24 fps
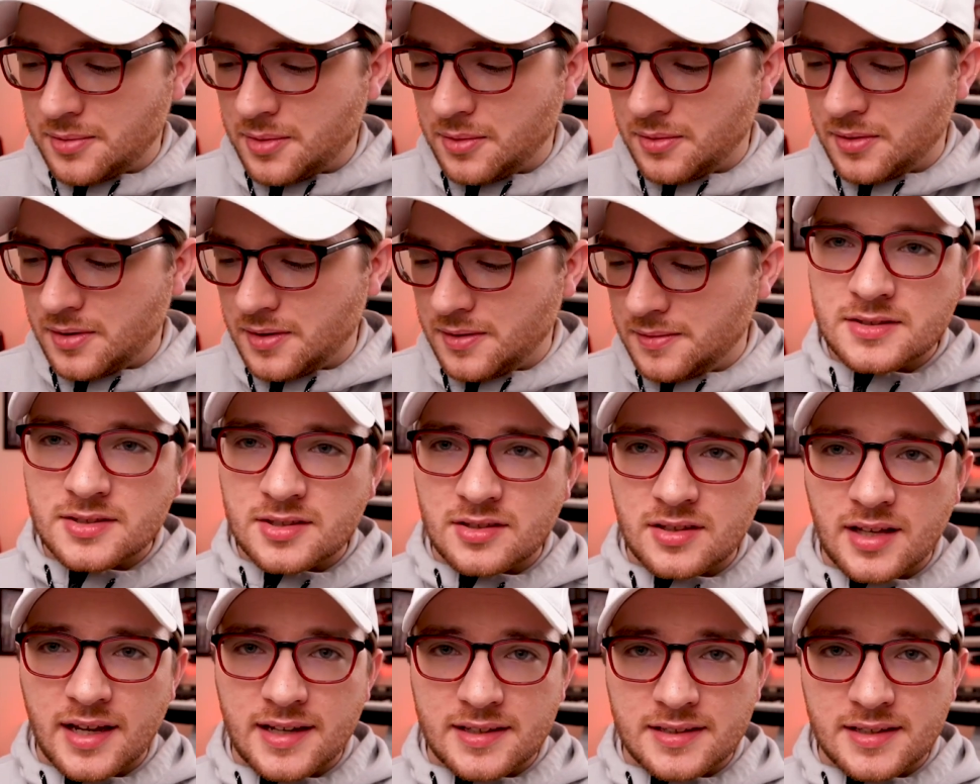corner.
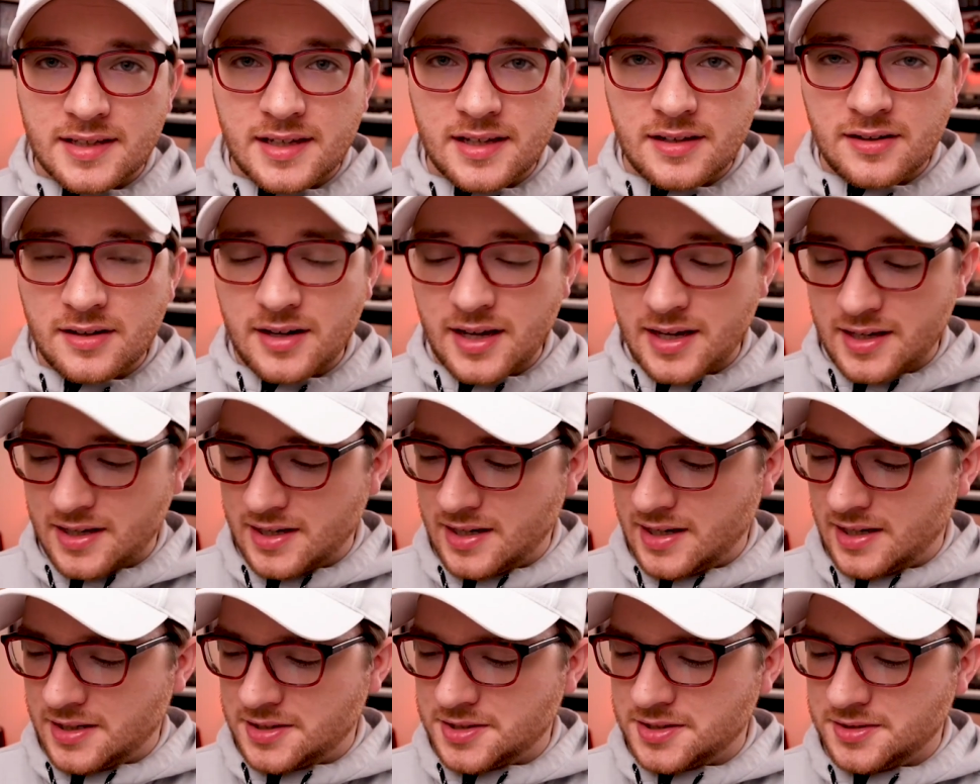Select internet
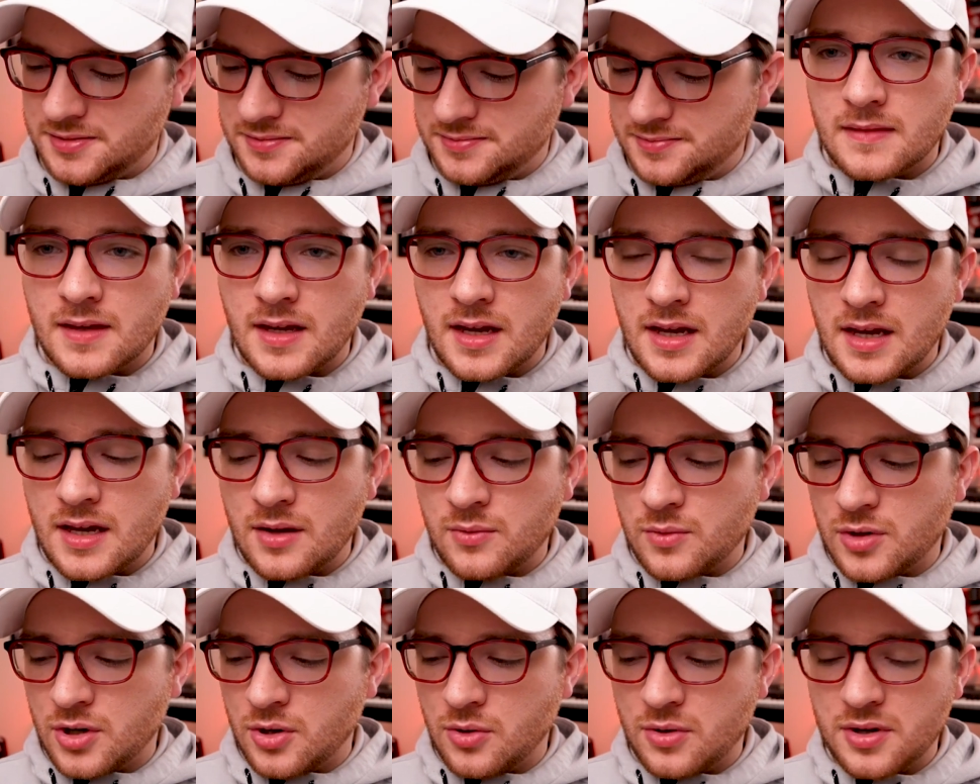connection, And
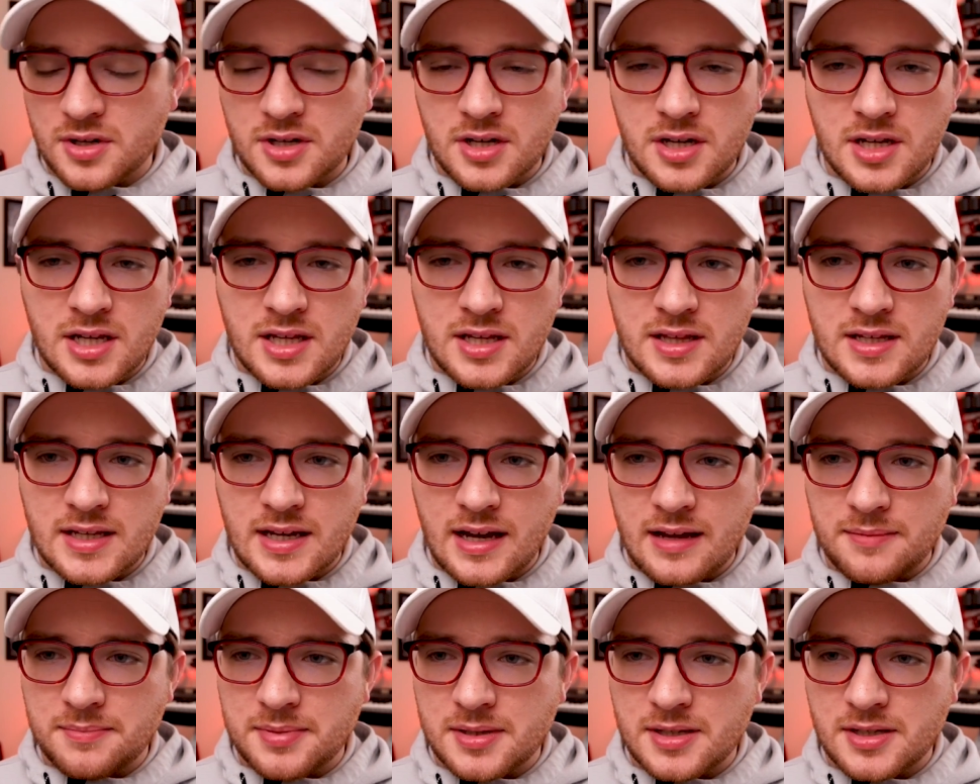we're going to need the
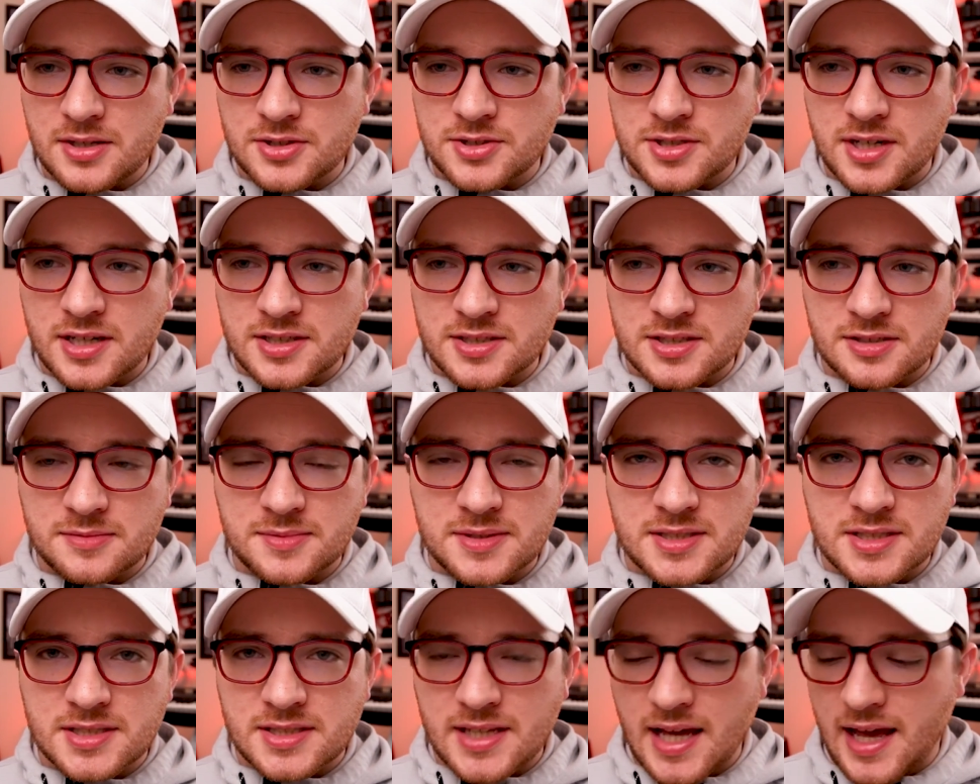IP address to be
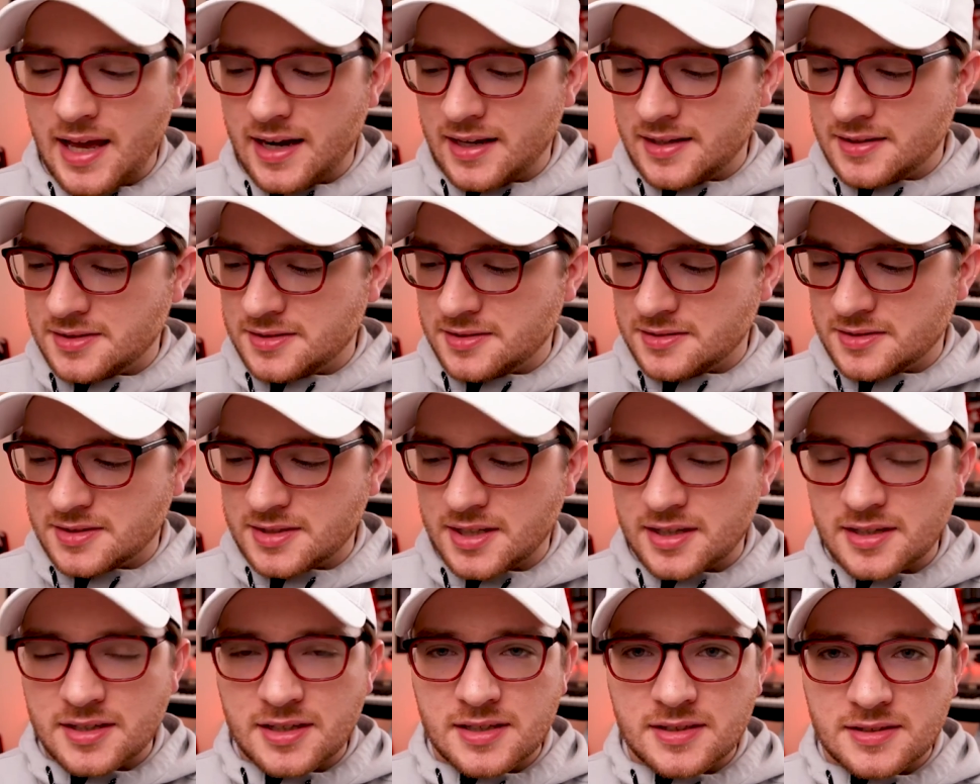static. So
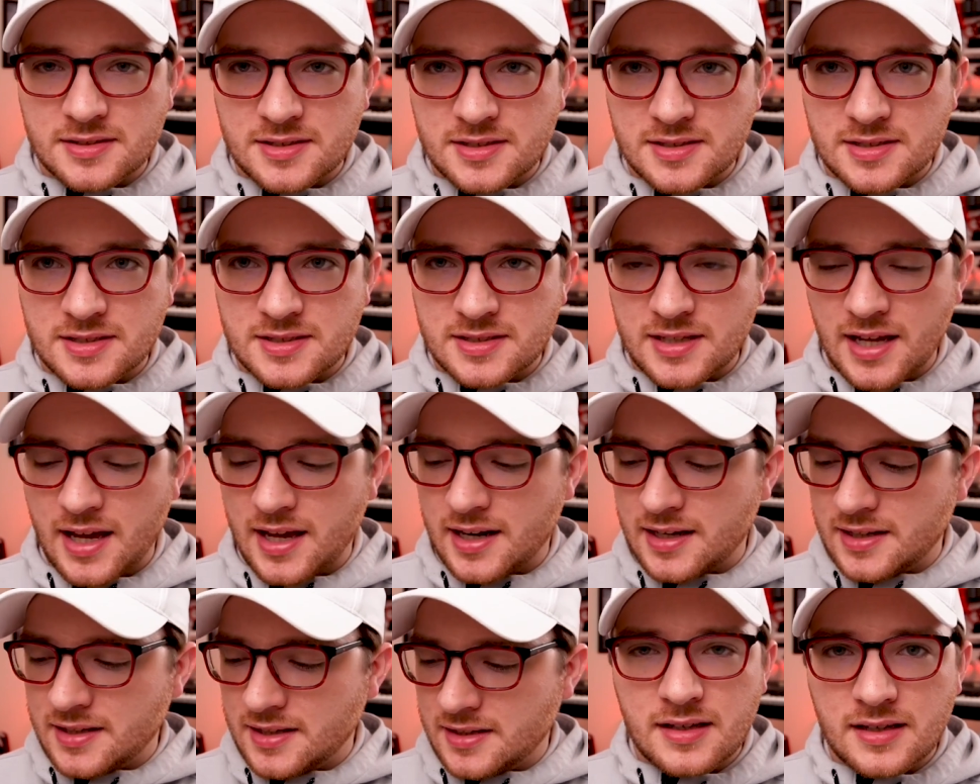set it to
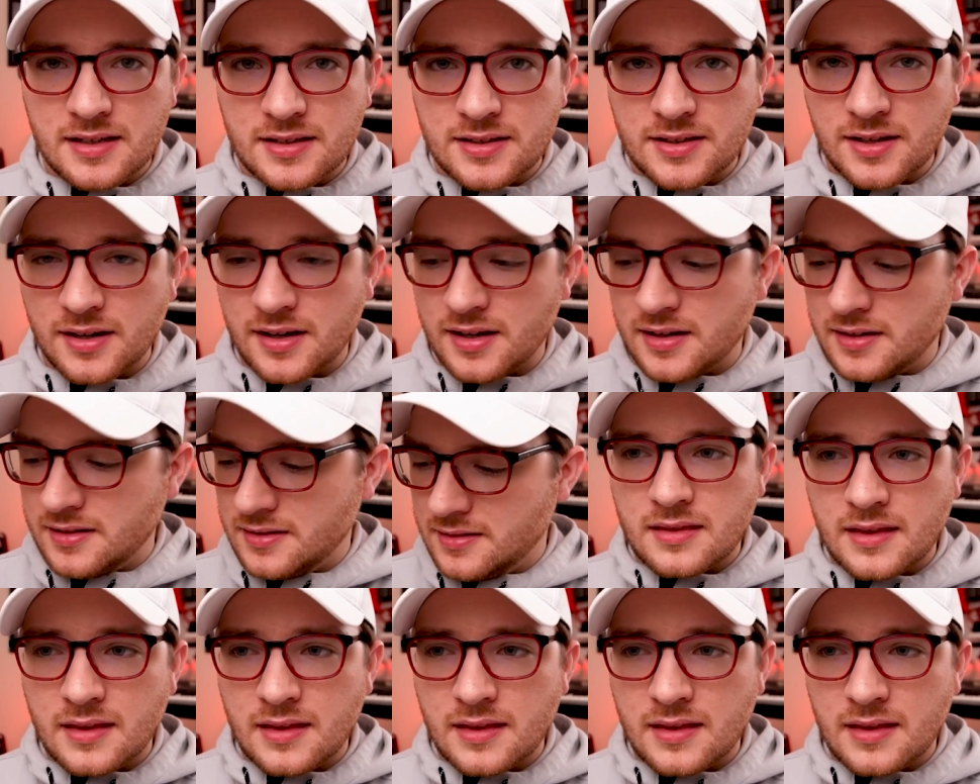static, hit done.